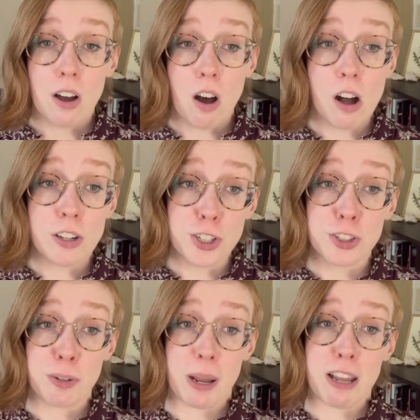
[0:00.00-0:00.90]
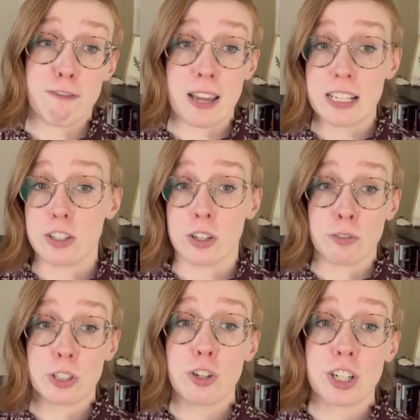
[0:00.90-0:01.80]
All children may face certain
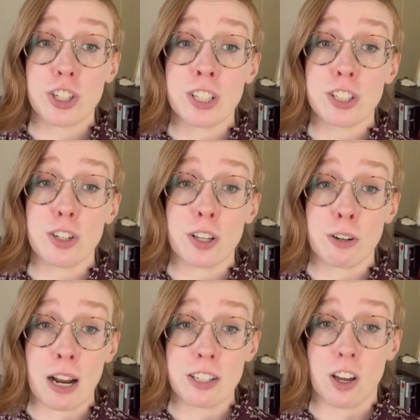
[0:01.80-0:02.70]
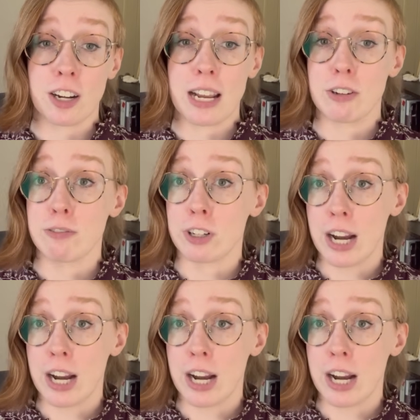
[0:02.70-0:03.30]
restrictions to their rights on account of their